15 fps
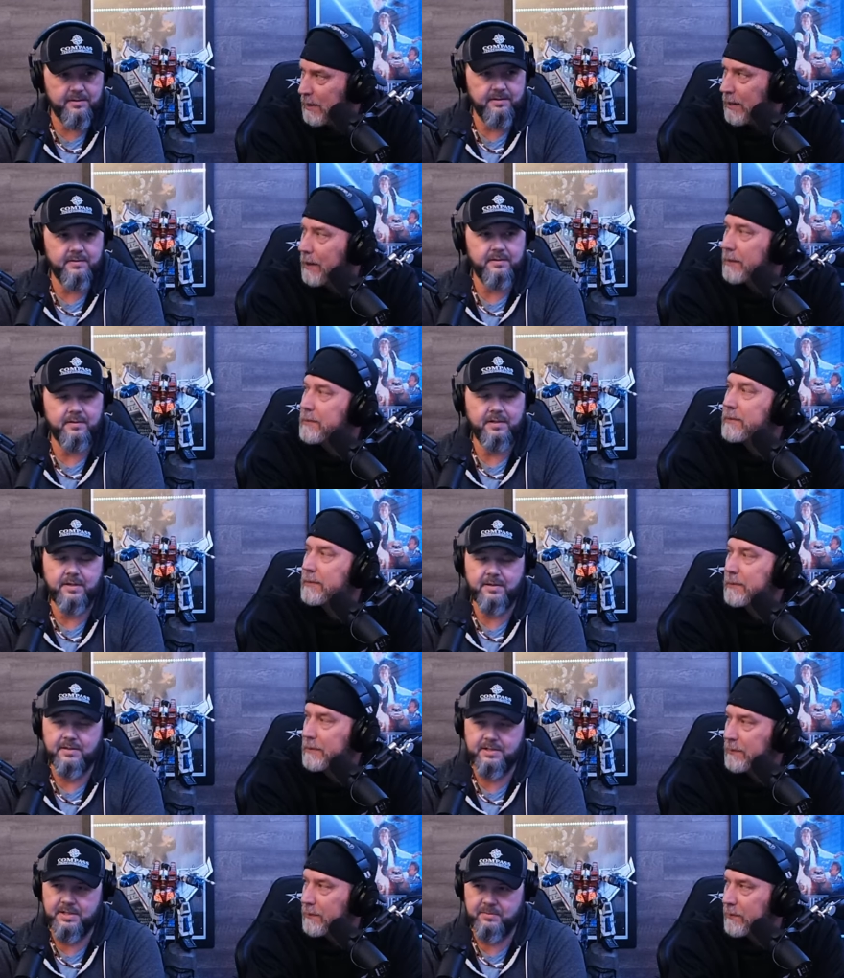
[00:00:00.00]
Speaker 1: Yes.
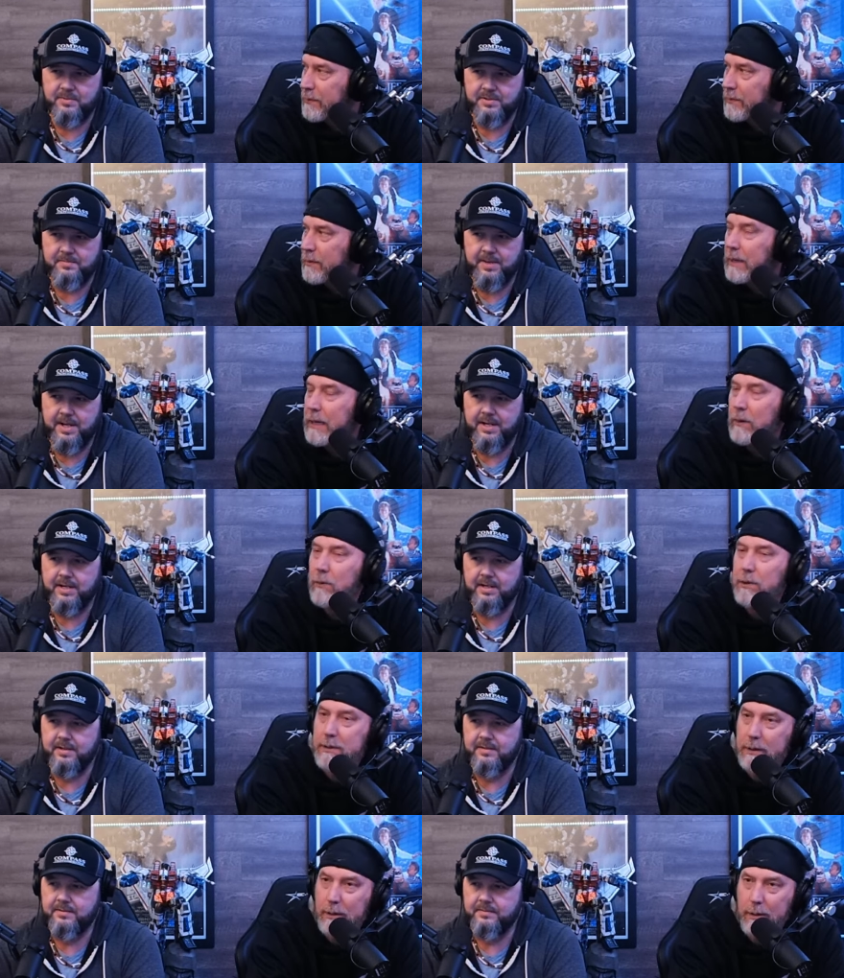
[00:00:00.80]
she was making. It
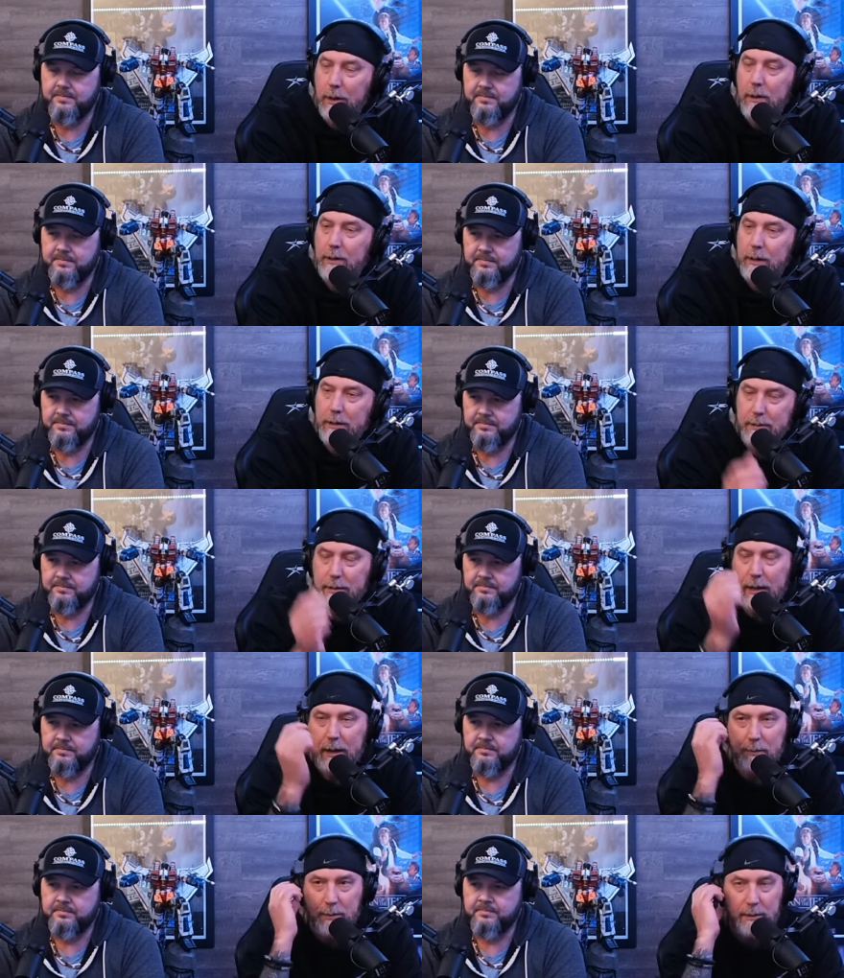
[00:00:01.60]
was clearly a
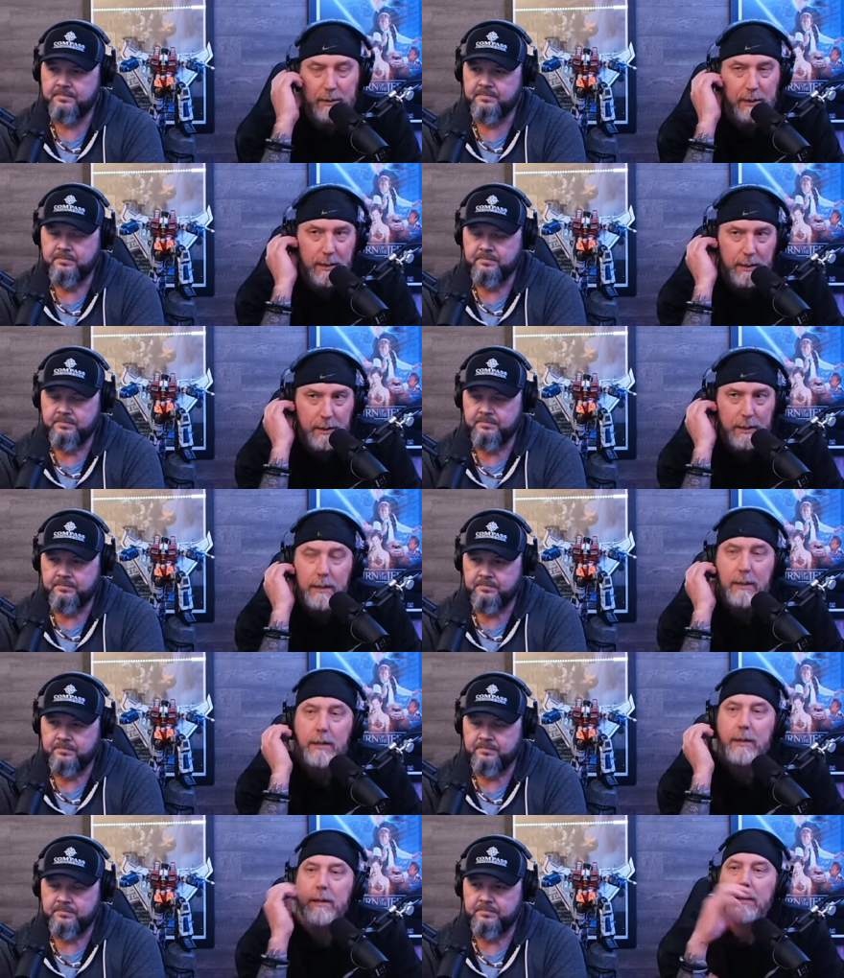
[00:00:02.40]
statement.
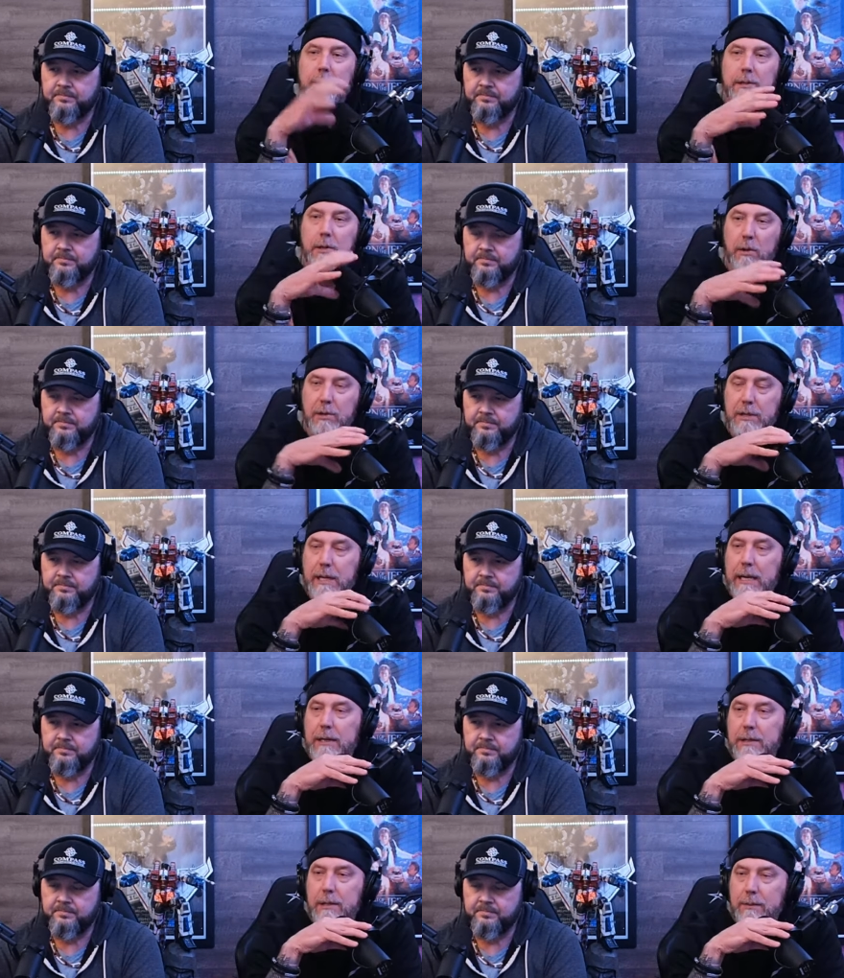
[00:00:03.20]
So
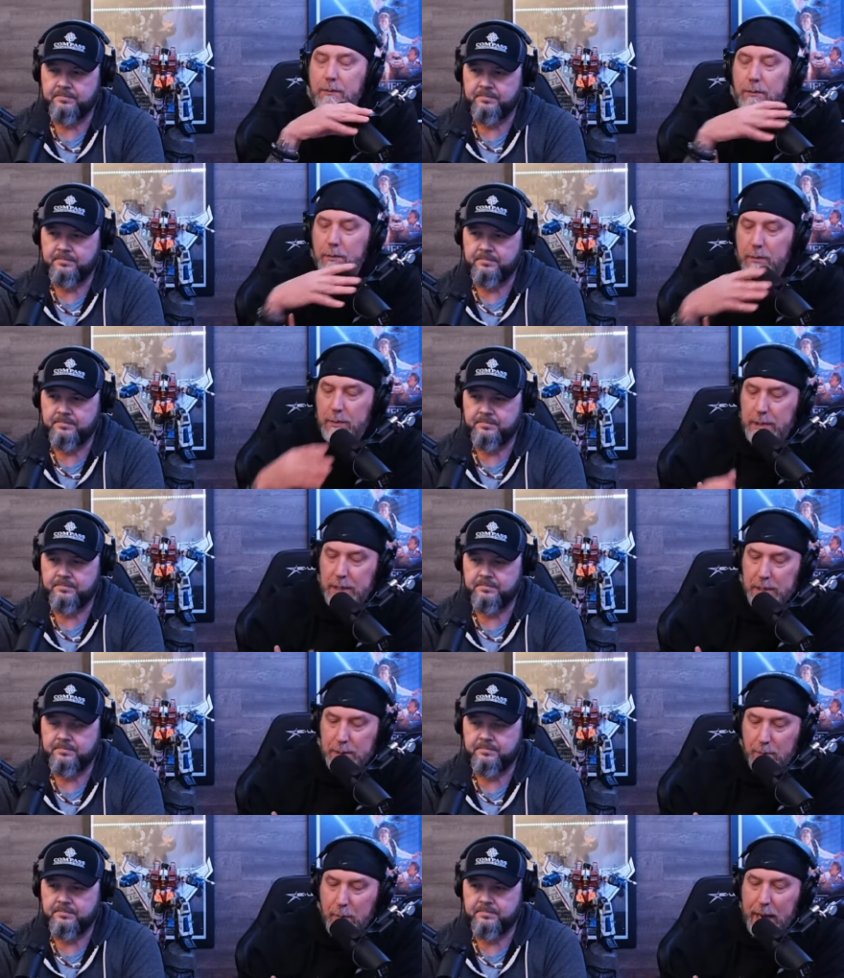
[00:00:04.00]
she's
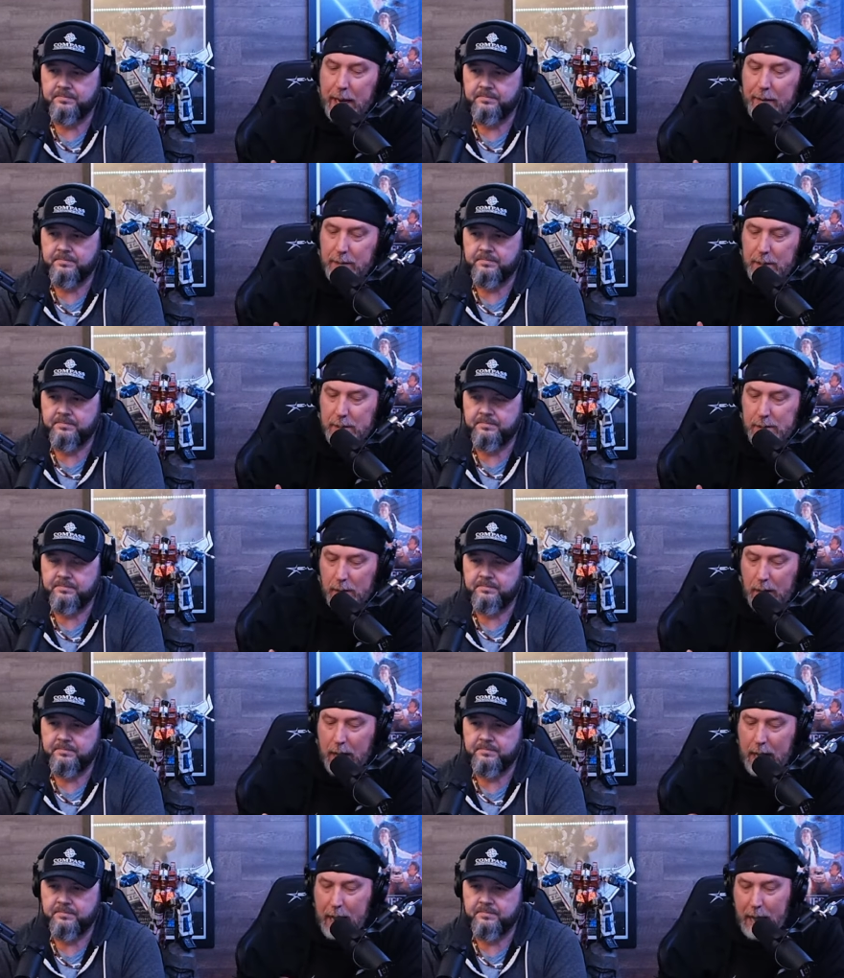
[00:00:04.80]
just made this
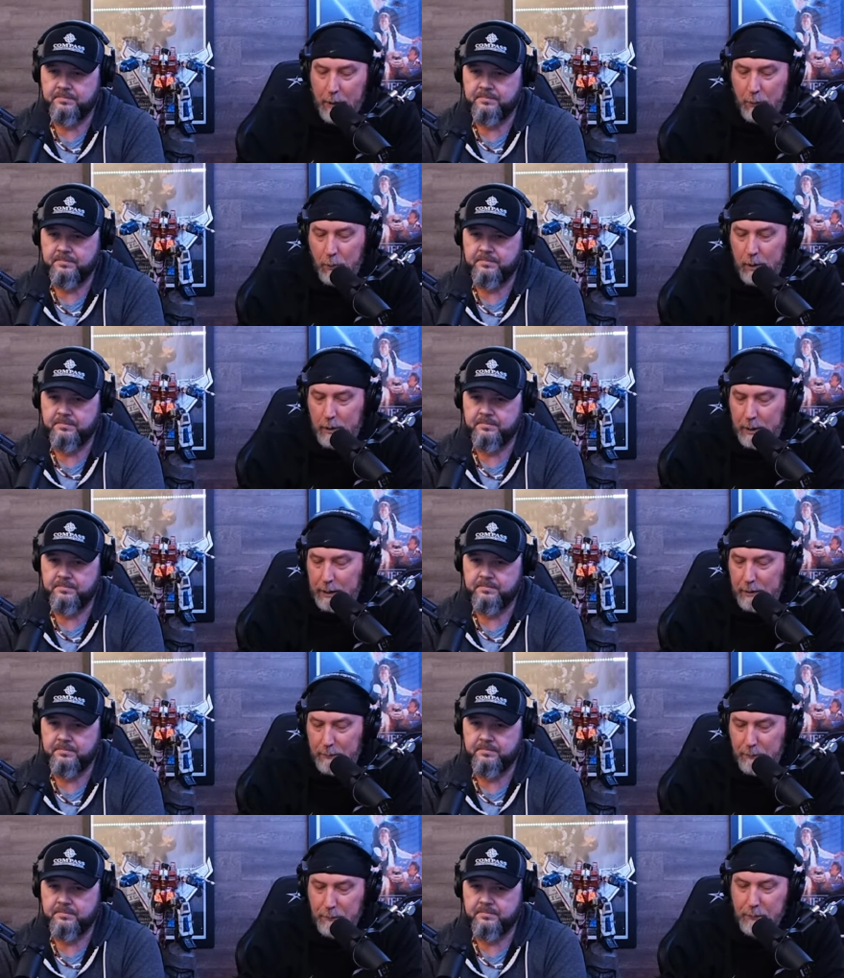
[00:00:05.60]
line really,
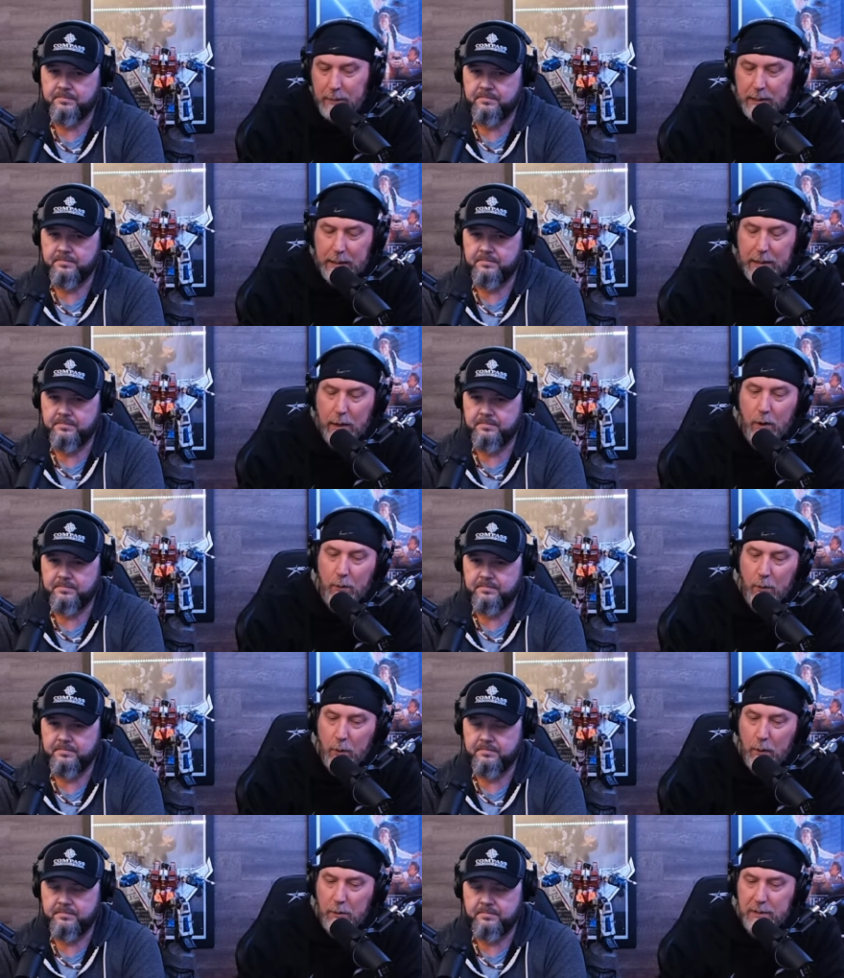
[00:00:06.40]
you know,
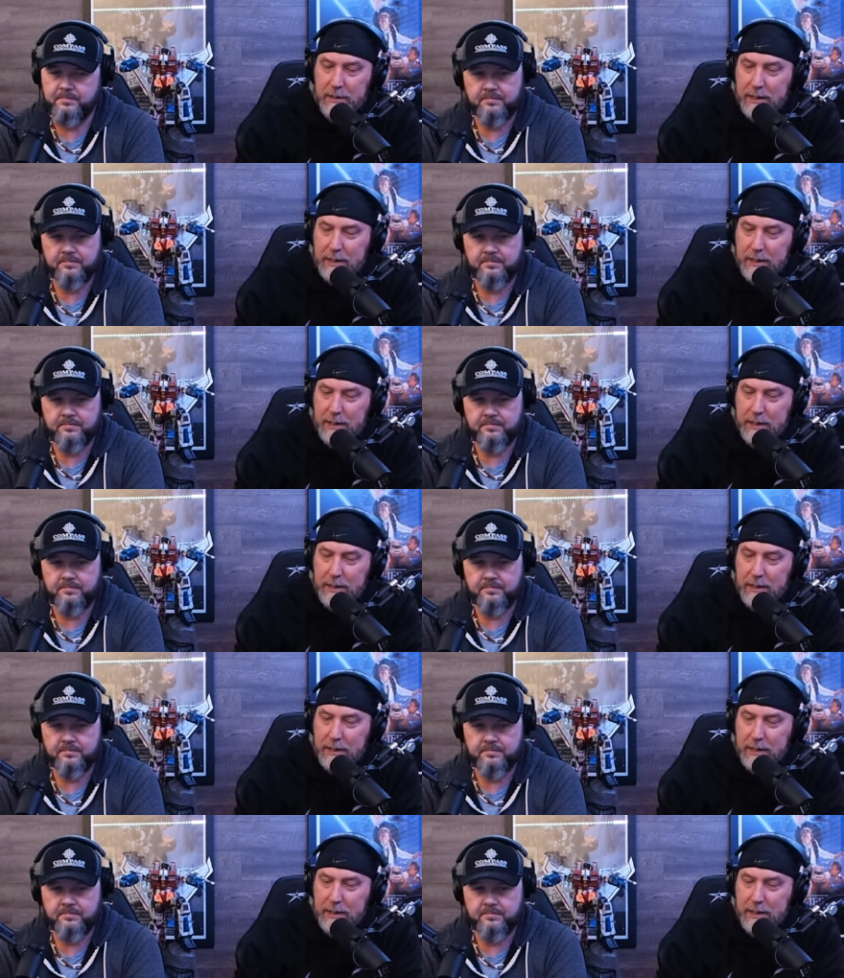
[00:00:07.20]
where it was